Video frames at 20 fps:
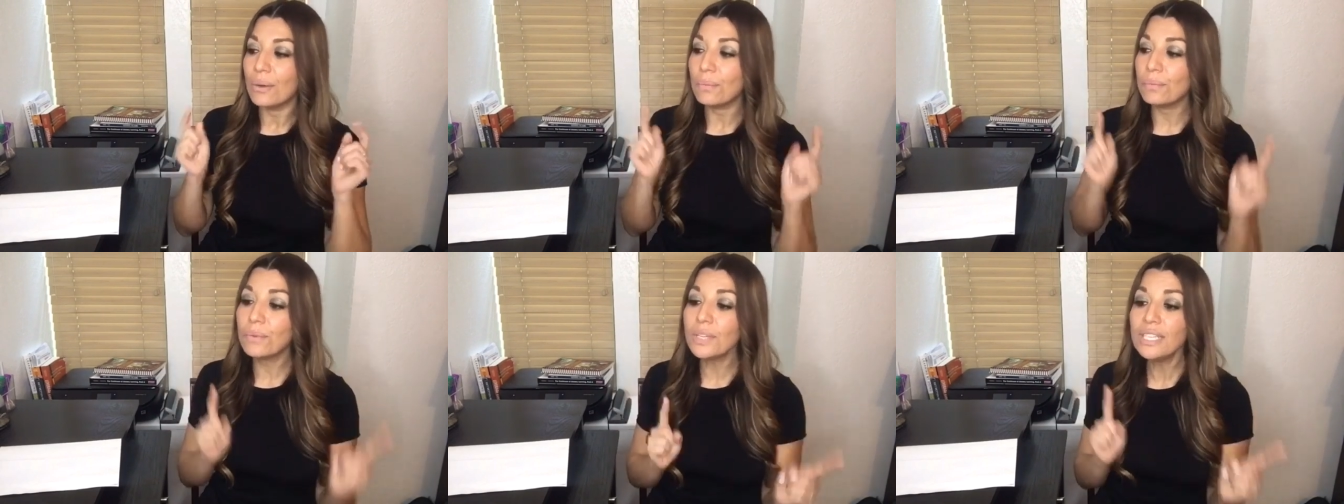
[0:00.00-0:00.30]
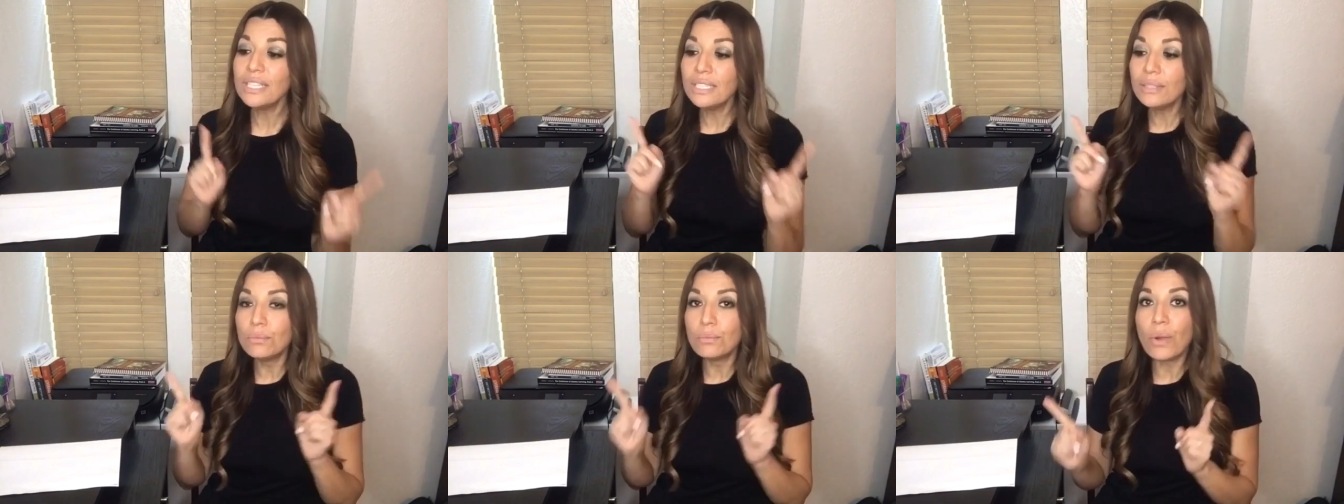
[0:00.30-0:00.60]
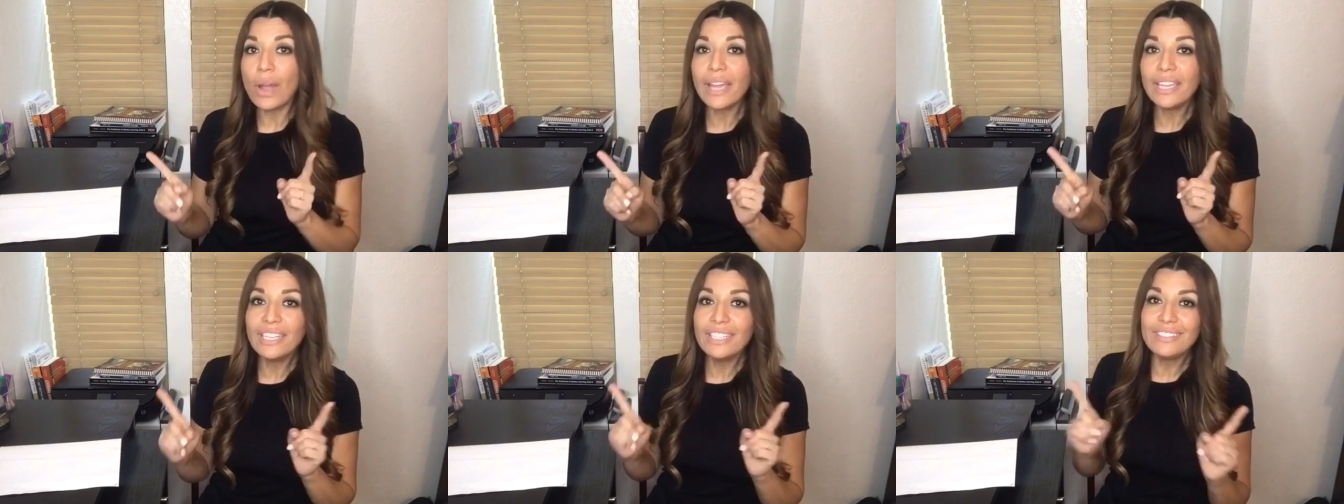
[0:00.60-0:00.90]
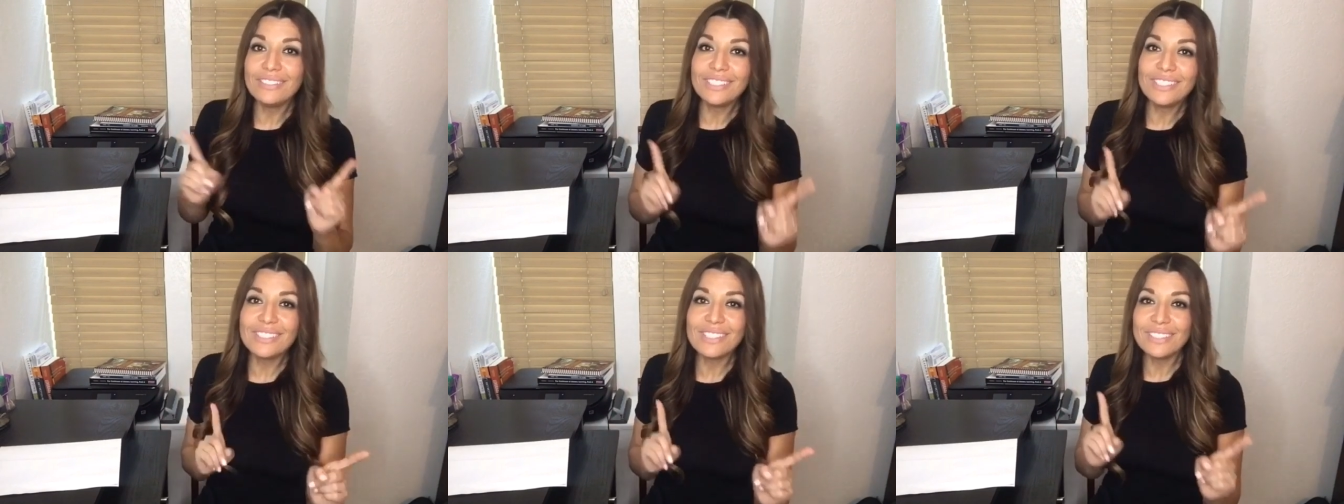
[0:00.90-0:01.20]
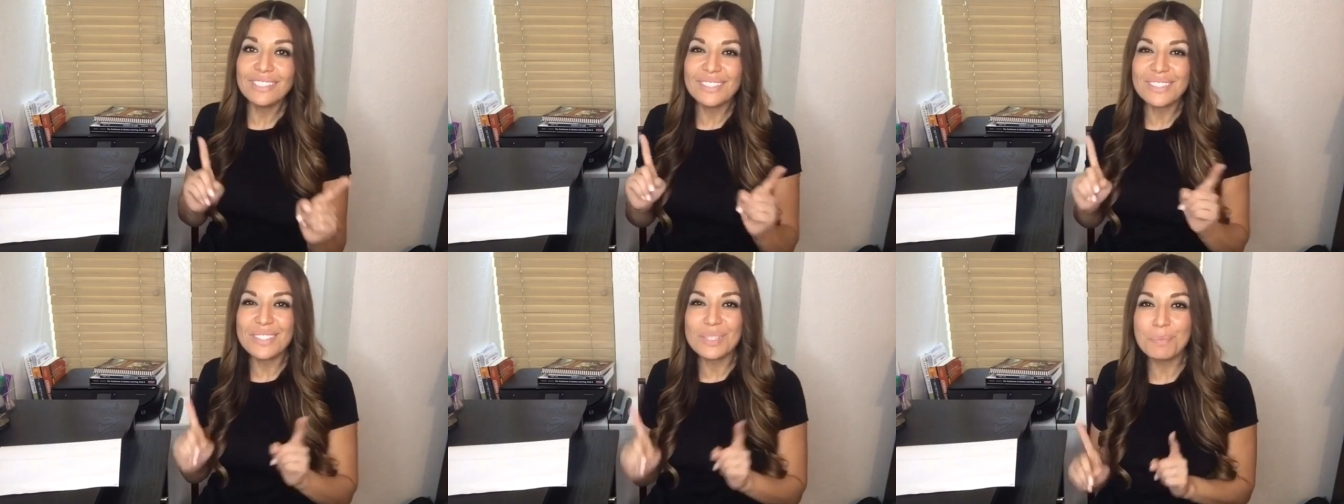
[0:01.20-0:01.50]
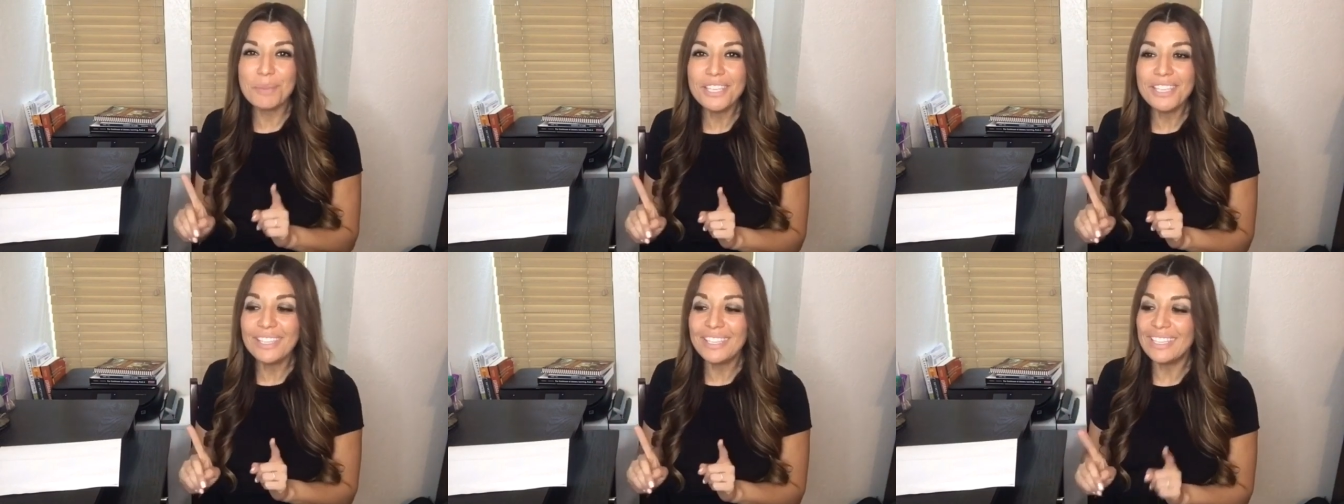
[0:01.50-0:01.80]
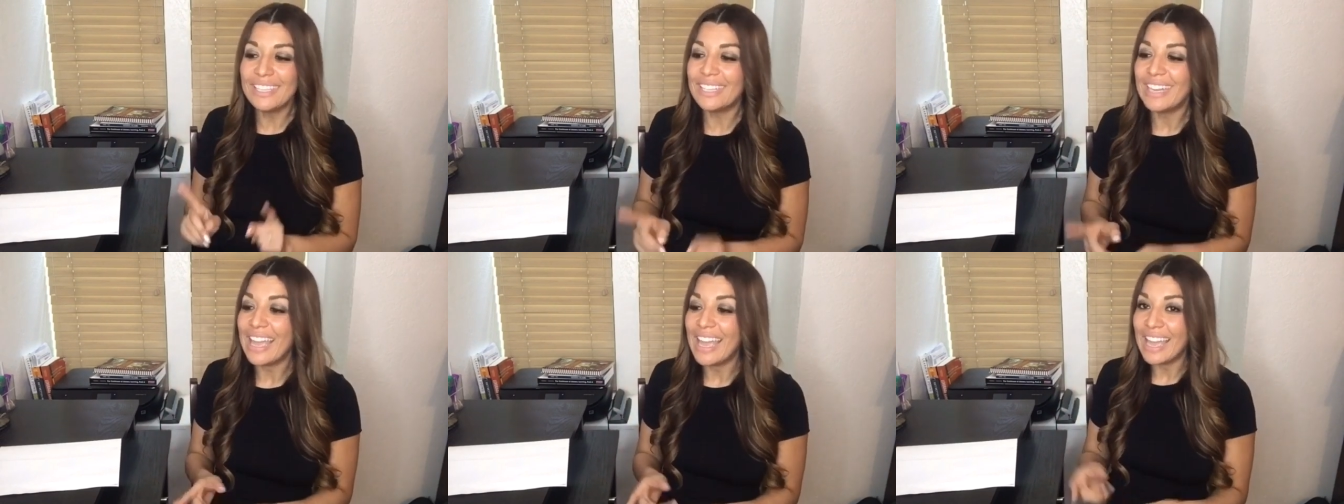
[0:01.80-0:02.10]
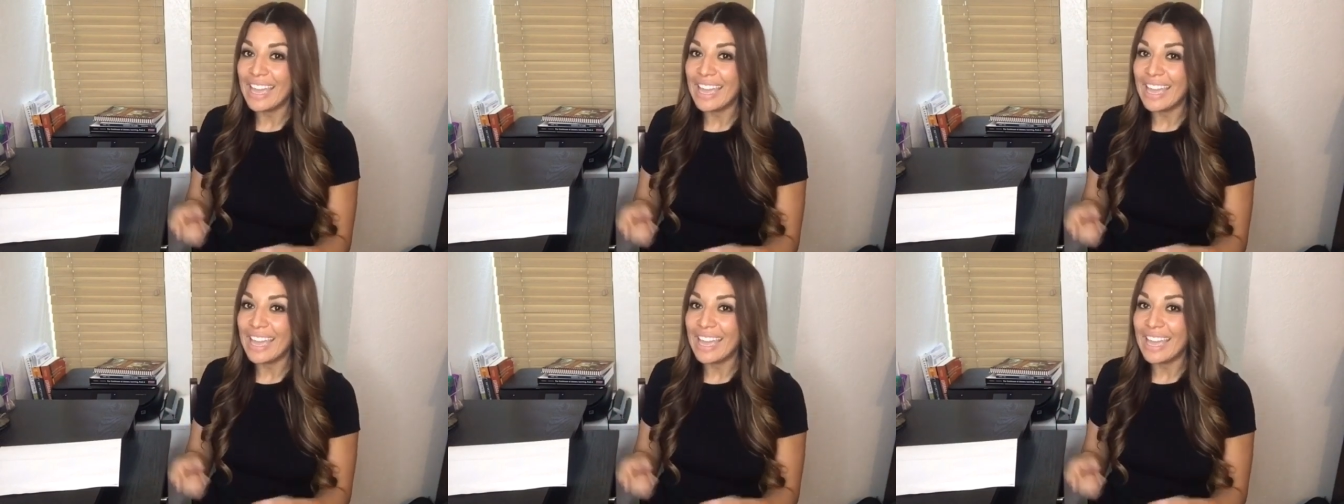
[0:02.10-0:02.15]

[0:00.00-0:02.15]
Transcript: reading, writing, listening, speaking,